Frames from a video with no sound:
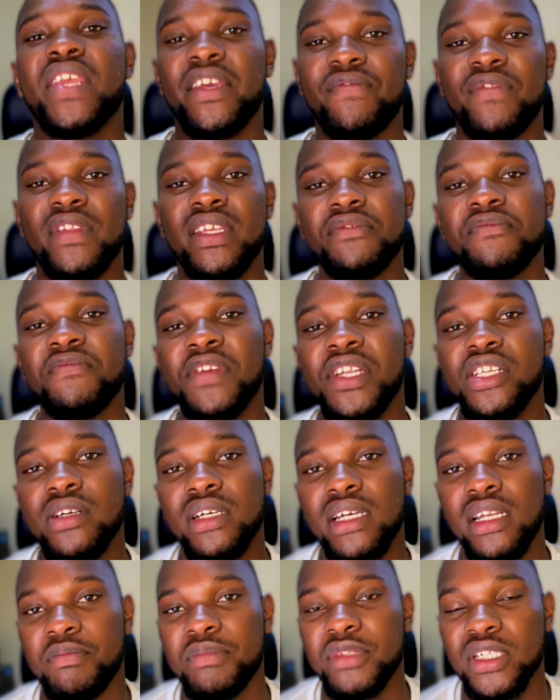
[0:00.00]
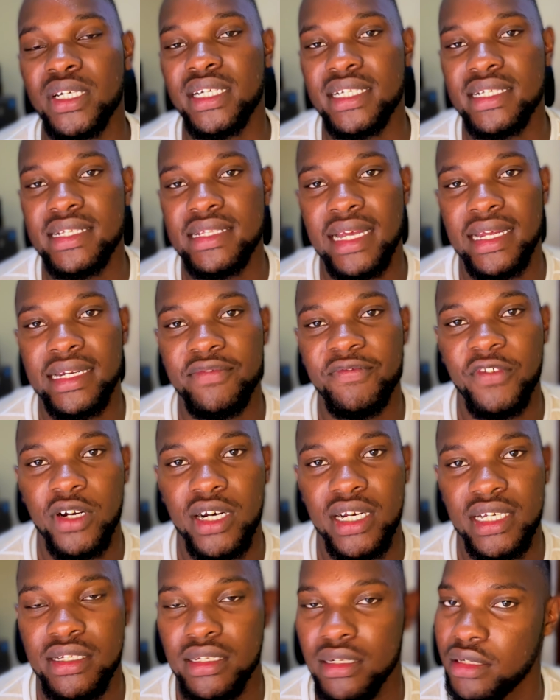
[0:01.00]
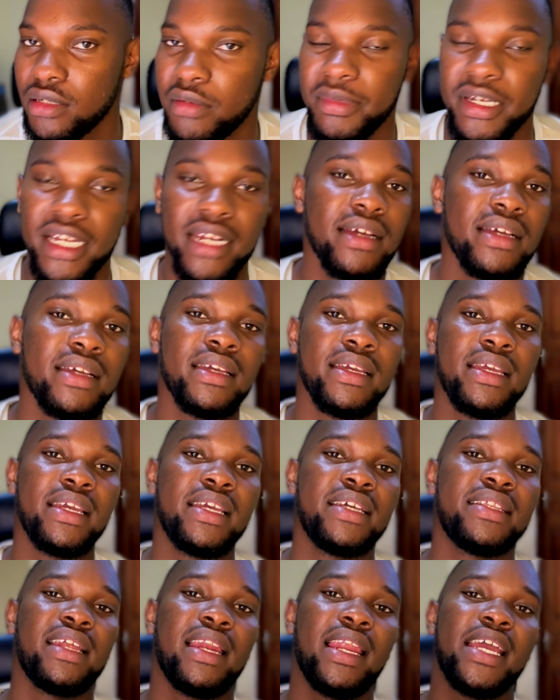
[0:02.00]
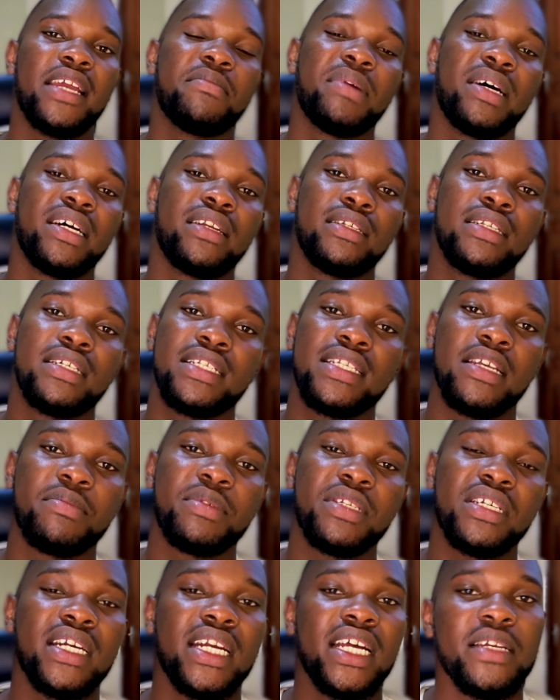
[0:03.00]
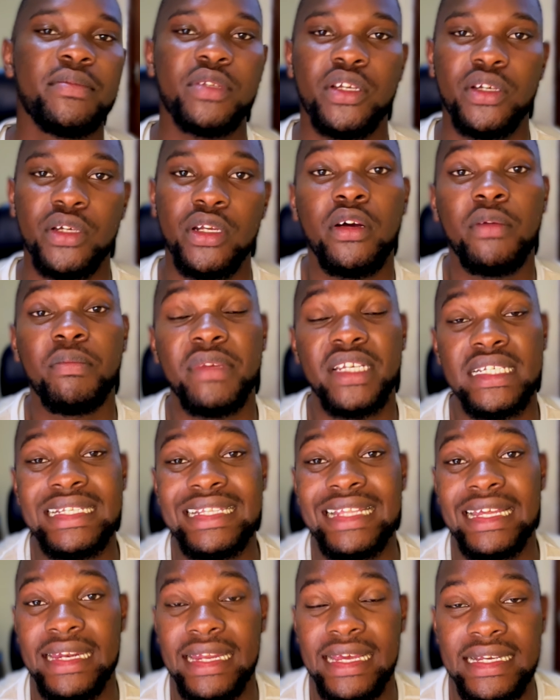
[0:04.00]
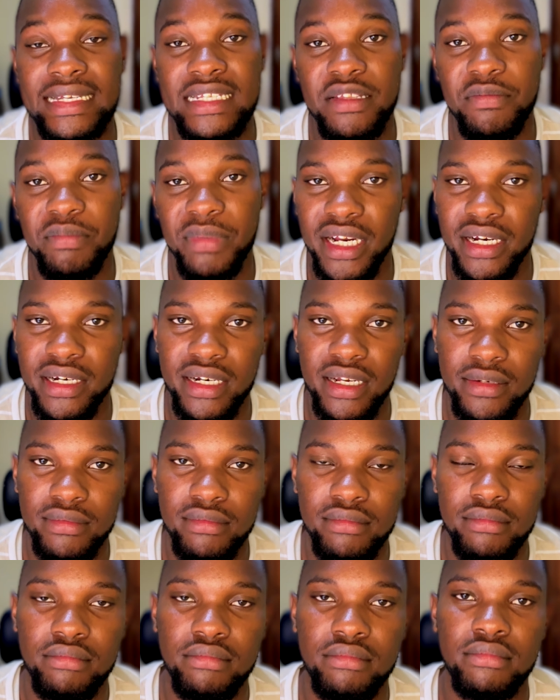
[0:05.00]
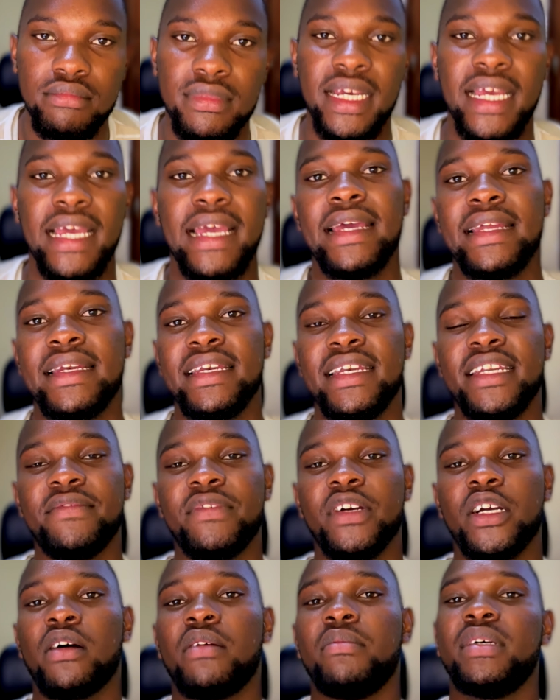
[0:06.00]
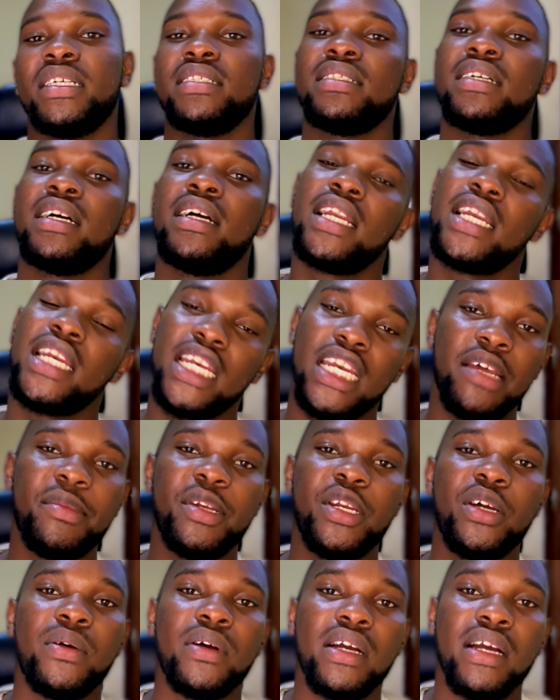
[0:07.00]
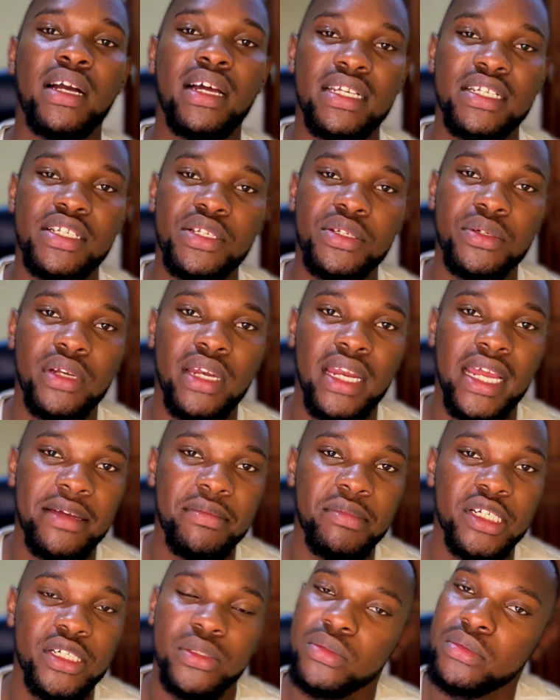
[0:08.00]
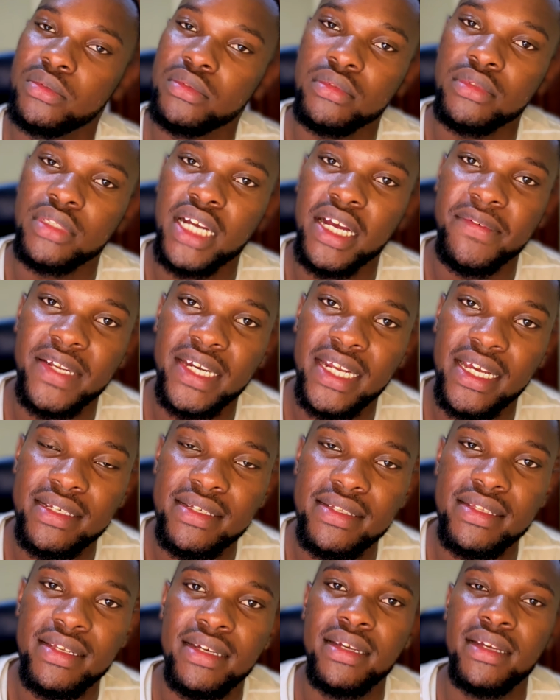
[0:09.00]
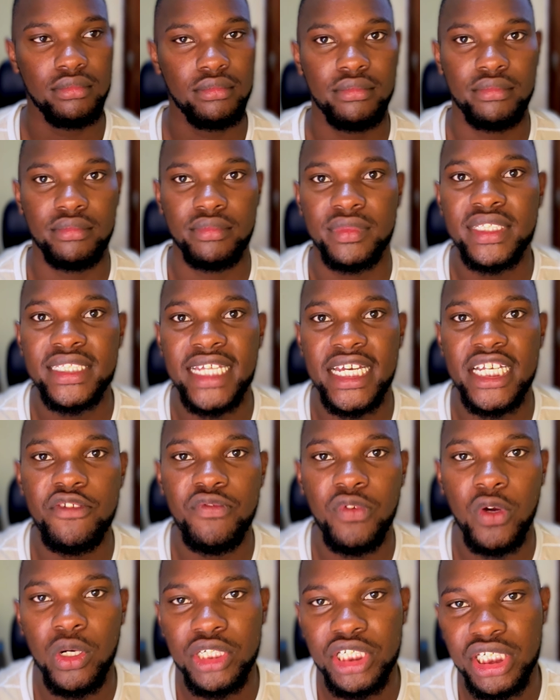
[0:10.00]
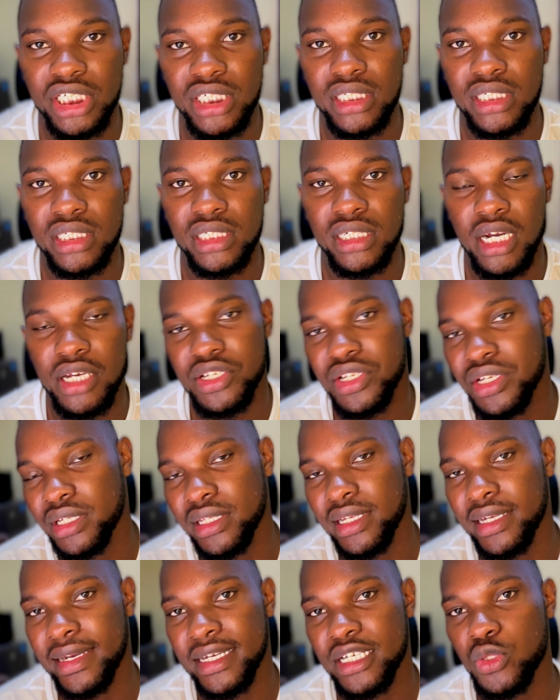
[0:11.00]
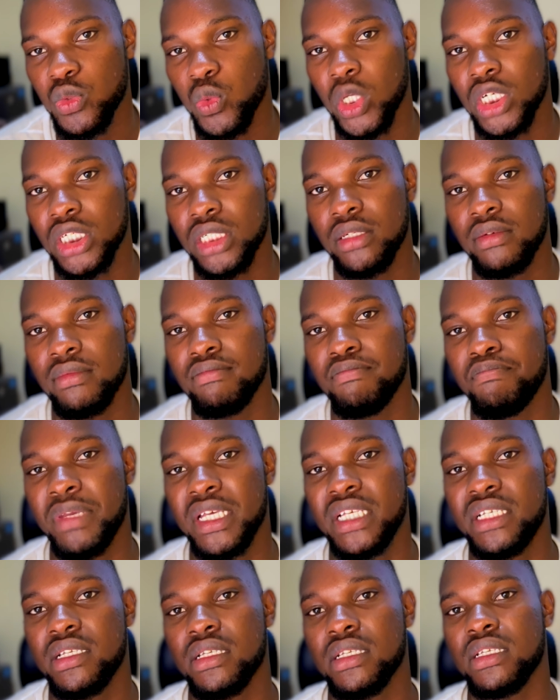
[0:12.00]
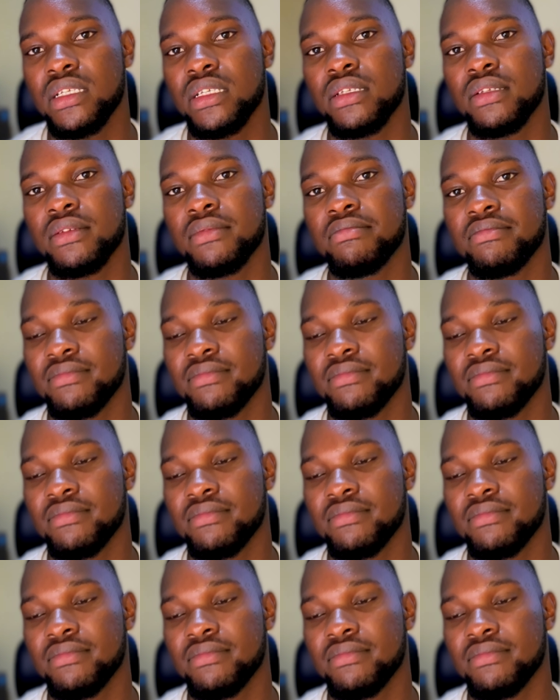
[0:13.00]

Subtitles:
If this video helped you understand Forex a little better, hit the like button and subscribe so you don't miss the next breakdown. And leave a comment. Let me know what currency you'd like me to cover next. Thanks for watching. I'll see you in the next one. Peace.